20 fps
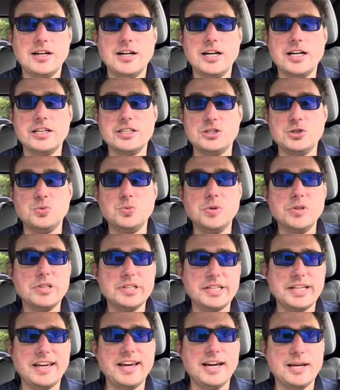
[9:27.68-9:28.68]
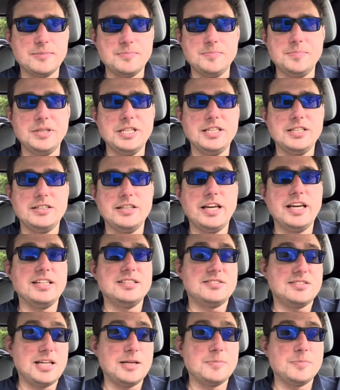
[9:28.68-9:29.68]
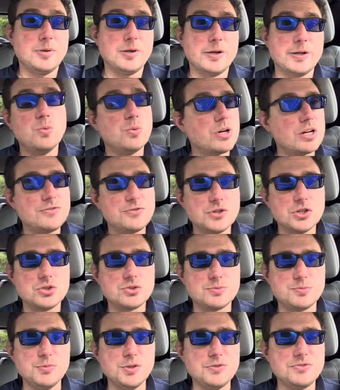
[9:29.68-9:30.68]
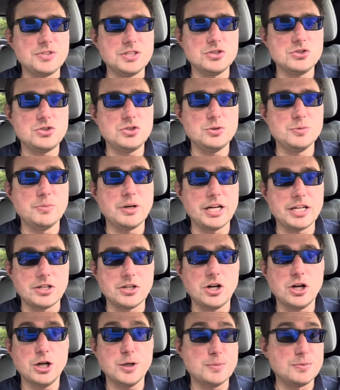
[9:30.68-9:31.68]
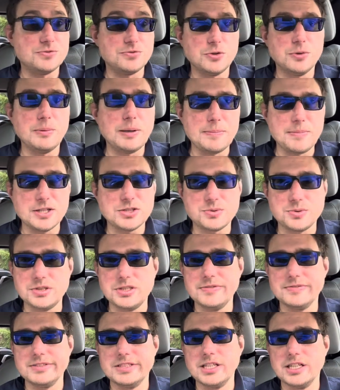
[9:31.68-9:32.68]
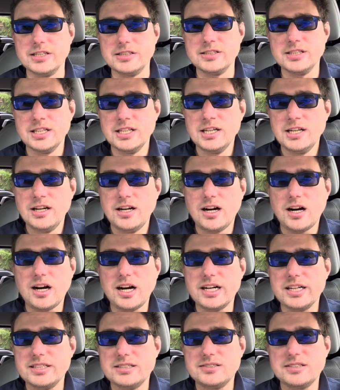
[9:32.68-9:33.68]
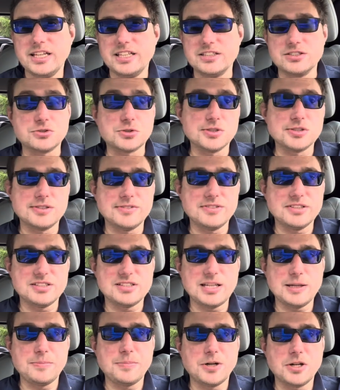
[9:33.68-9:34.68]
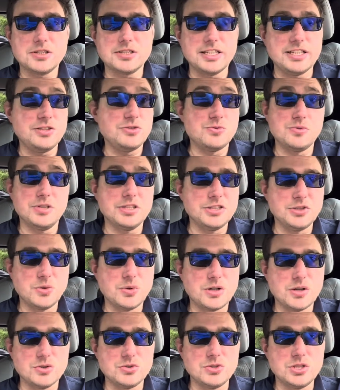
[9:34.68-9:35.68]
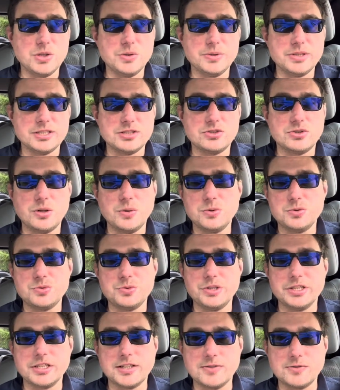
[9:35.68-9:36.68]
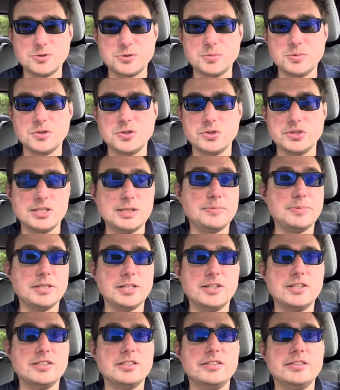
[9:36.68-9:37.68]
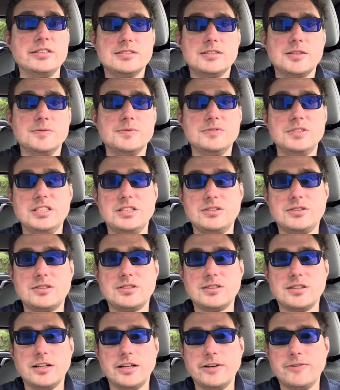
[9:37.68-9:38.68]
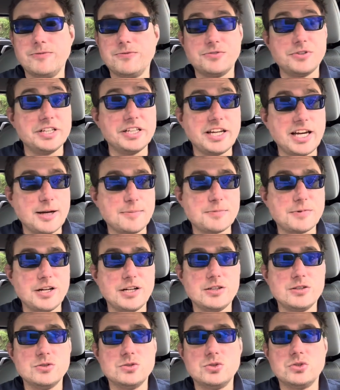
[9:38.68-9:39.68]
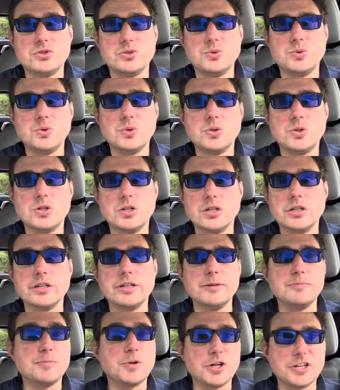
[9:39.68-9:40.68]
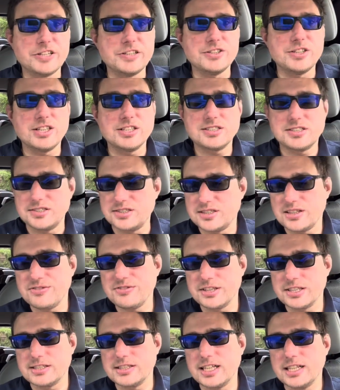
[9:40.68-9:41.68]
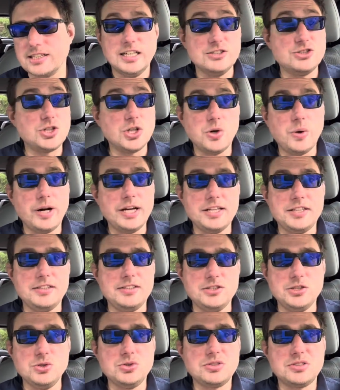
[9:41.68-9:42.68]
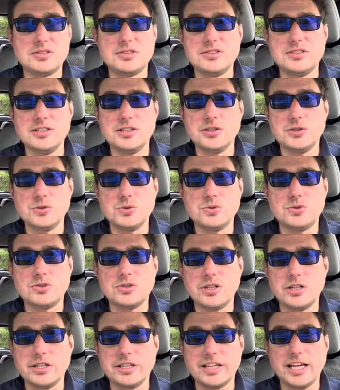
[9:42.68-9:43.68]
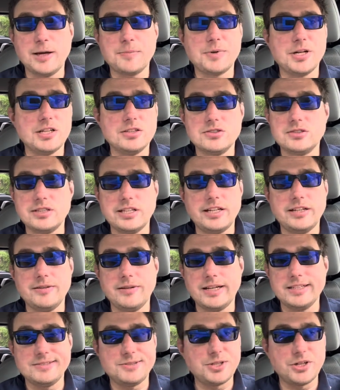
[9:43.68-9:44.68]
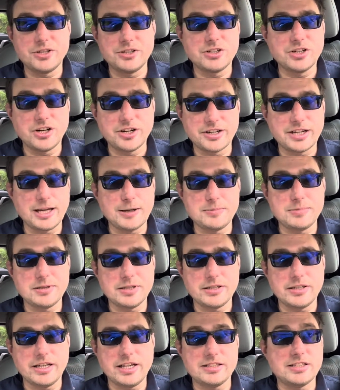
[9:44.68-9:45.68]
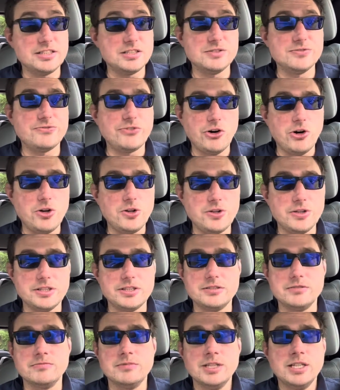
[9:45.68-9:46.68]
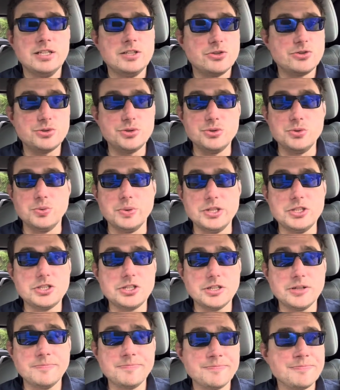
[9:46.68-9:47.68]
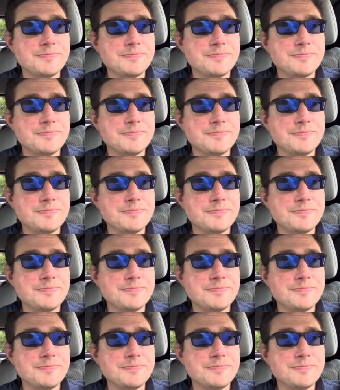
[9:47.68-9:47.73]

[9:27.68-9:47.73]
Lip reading: you really can't beat a state park. When I first moved into my car, before my bus was even done, I stayed exclusively at state parks. I didn't really know what I was doing, so I wasn't really comfortable sleeping on some of these free campgrounds or in parking lots and stuff like that. And so I used those campgrounds, and I started car camping at the end of fall and through the winter.